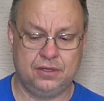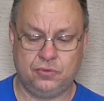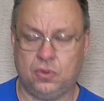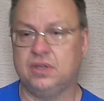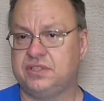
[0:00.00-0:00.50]

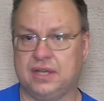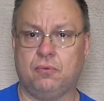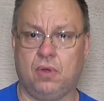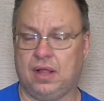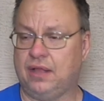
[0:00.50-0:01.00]
Well, it's
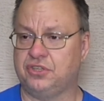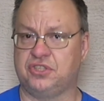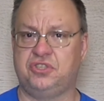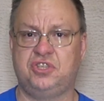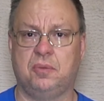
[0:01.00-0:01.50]
like, well, I'll
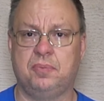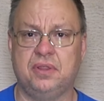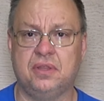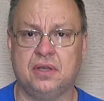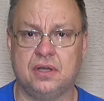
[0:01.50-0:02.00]
just jump
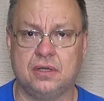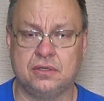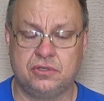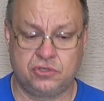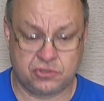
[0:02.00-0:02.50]
in
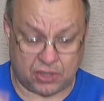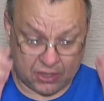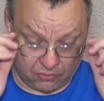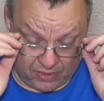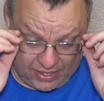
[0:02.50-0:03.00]
the
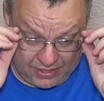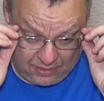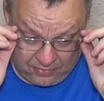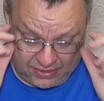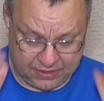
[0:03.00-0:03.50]
truck right
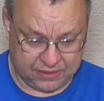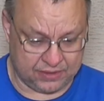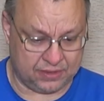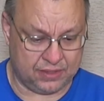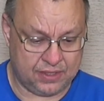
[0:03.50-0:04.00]
up there
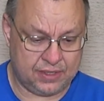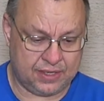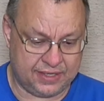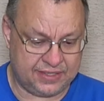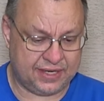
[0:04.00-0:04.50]
and
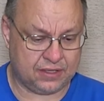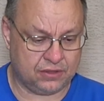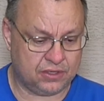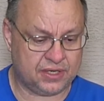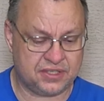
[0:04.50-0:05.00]
take a
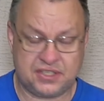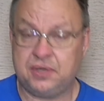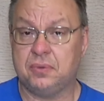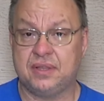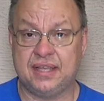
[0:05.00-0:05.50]
look and see
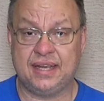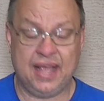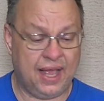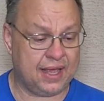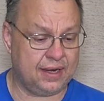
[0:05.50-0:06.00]
what they
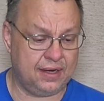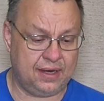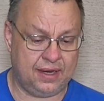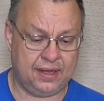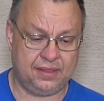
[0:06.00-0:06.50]
got.
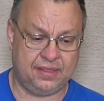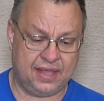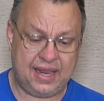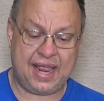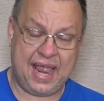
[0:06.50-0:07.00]
And
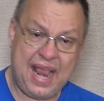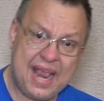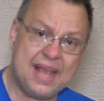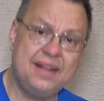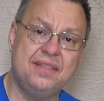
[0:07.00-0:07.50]
they
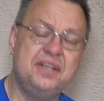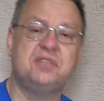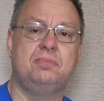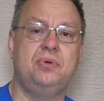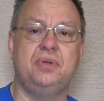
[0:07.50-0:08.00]
had this
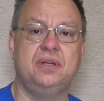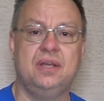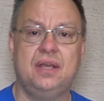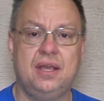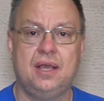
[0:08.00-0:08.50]
boot,
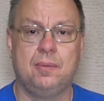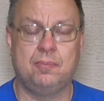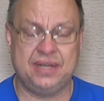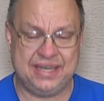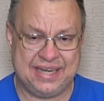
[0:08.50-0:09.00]

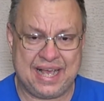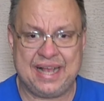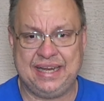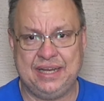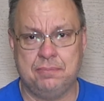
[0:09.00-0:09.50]
but
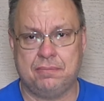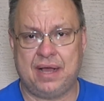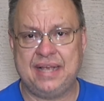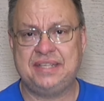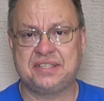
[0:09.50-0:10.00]
not in
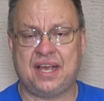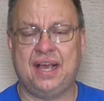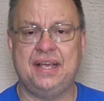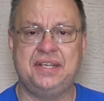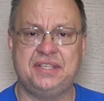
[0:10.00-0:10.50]
my
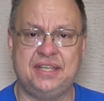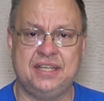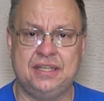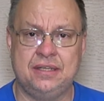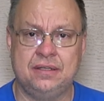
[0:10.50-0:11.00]
size
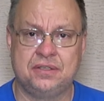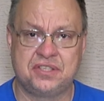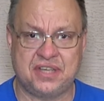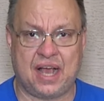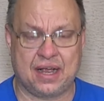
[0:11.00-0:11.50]
in
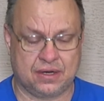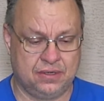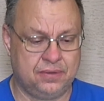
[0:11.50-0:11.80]
stock.